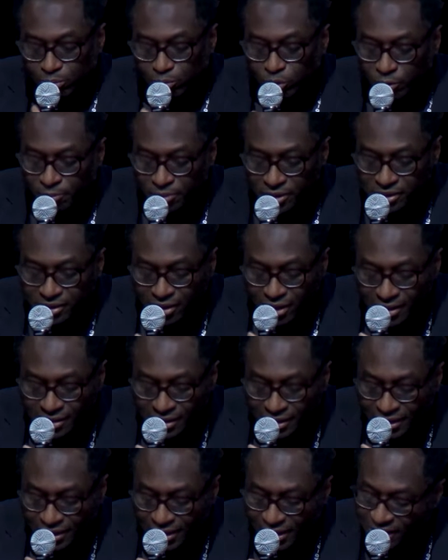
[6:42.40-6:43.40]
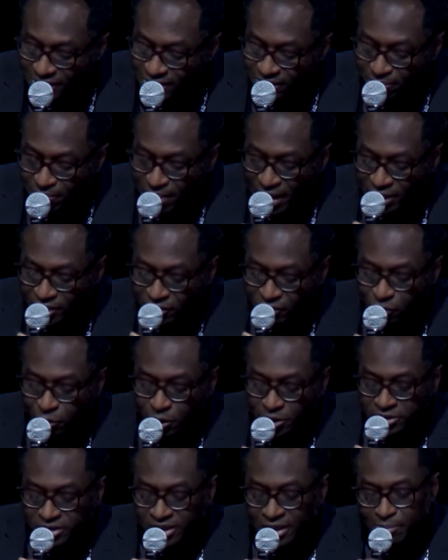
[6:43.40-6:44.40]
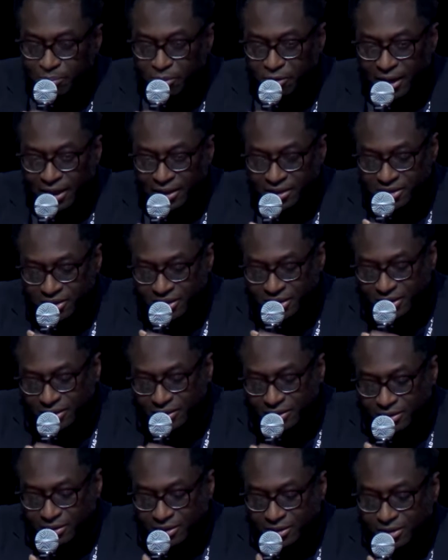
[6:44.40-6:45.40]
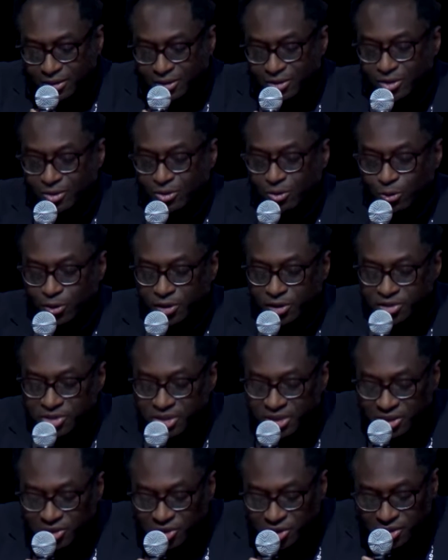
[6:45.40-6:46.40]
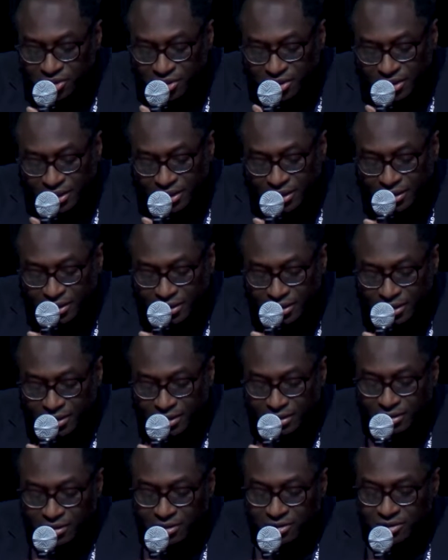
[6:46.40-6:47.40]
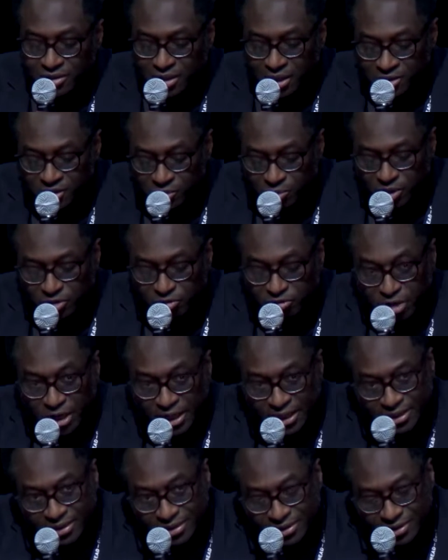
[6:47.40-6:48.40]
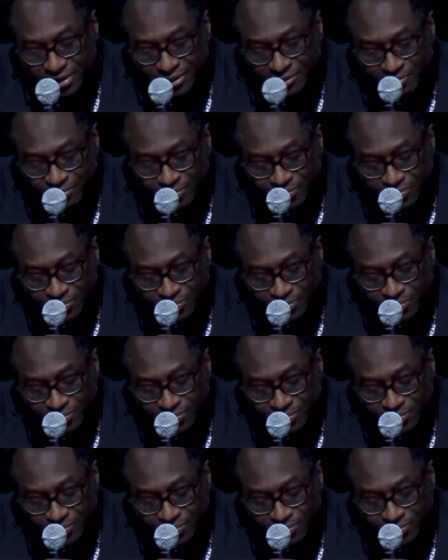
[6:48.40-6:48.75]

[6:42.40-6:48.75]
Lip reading: More precisely, it is a matter of what temporality or contingency does with race,